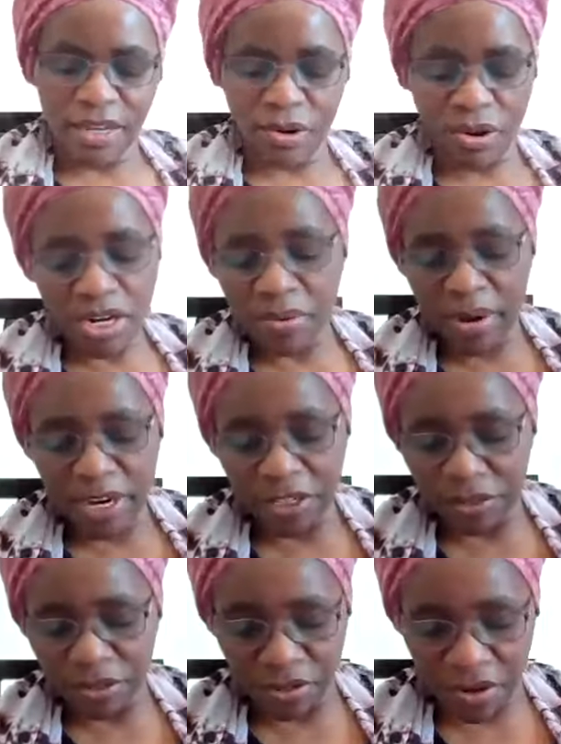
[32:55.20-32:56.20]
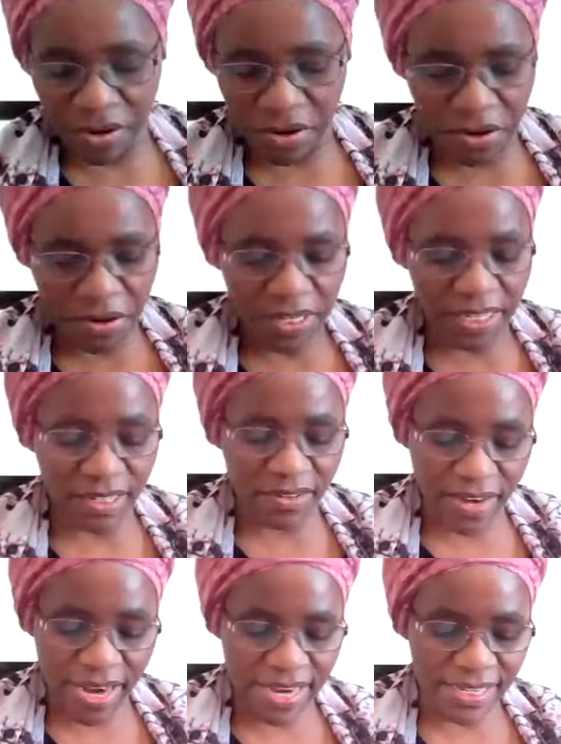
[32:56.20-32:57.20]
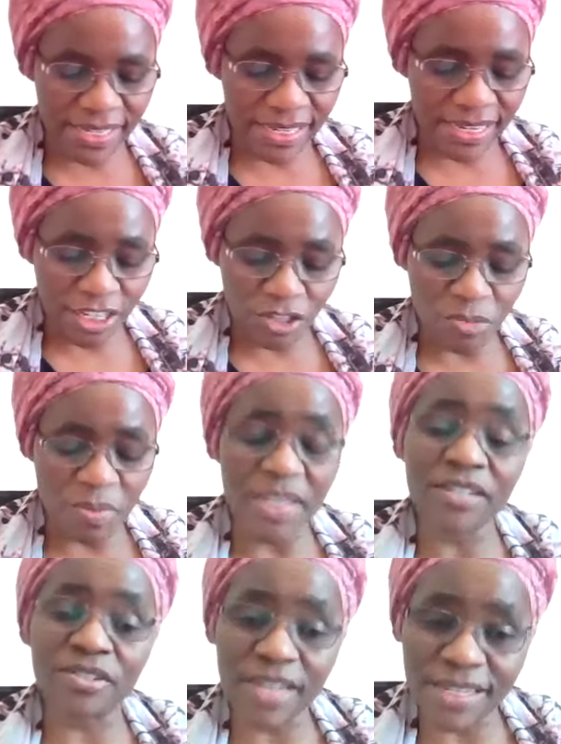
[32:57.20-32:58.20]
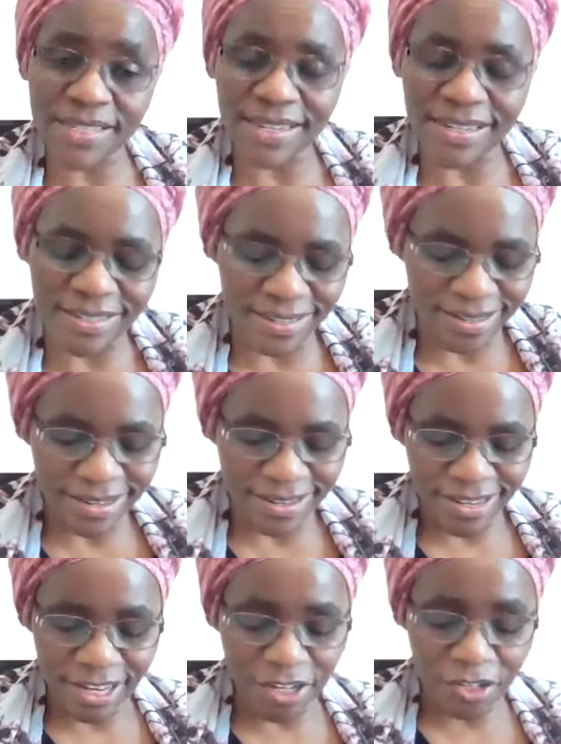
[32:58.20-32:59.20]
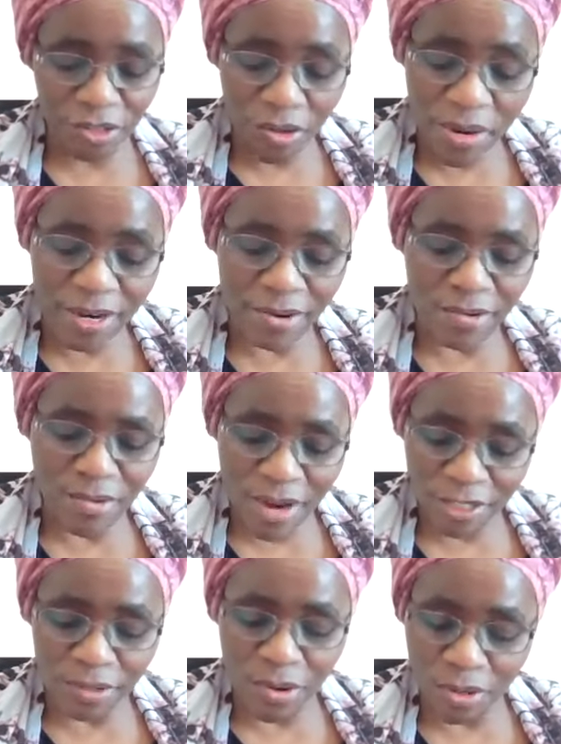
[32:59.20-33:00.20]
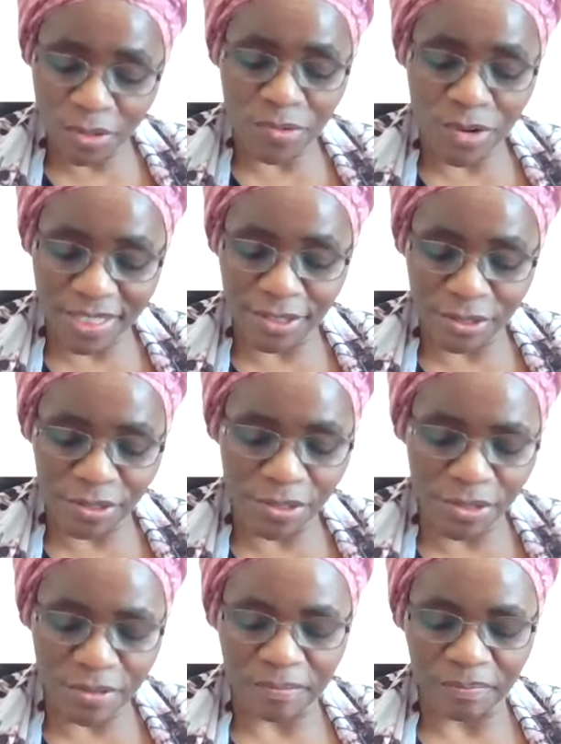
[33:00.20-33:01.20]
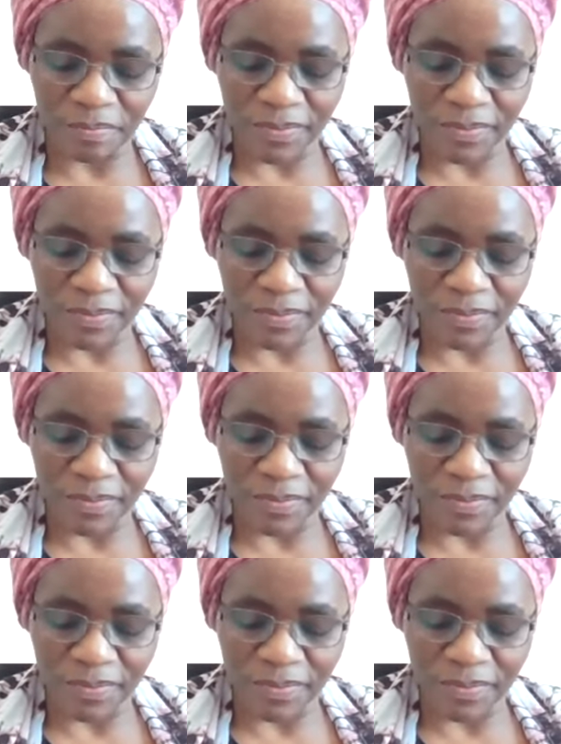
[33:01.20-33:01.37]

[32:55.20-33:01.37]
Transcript: The only way to grow in grace is to be interested in doing what God wants us to do,